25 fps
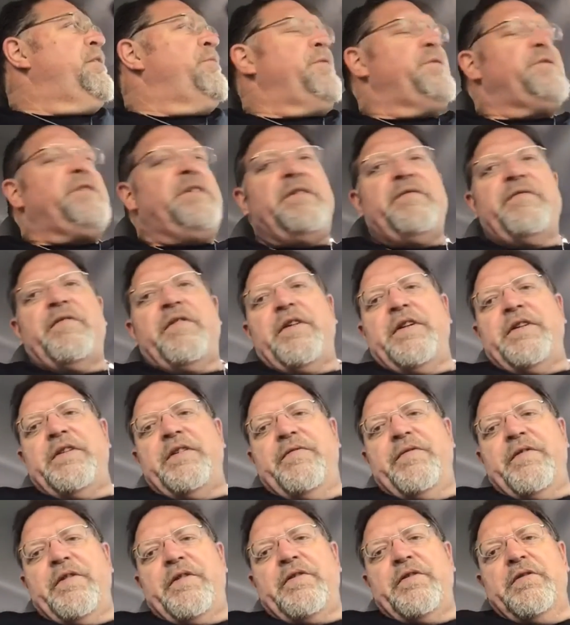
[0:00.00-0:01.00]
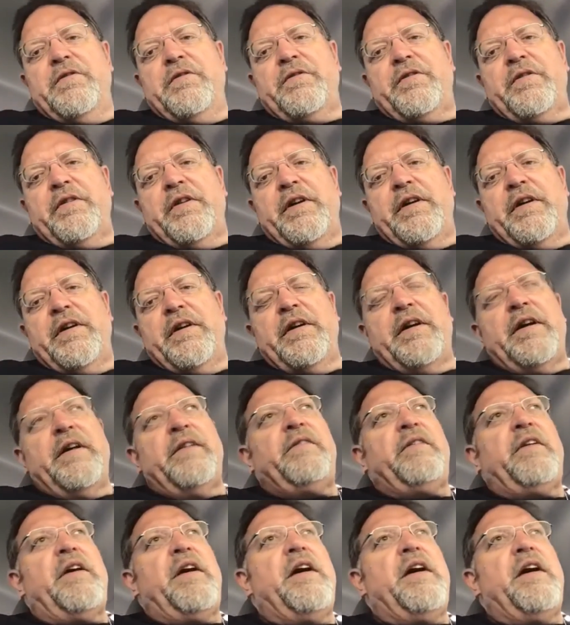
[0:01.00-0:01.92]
we've seen it very difficult at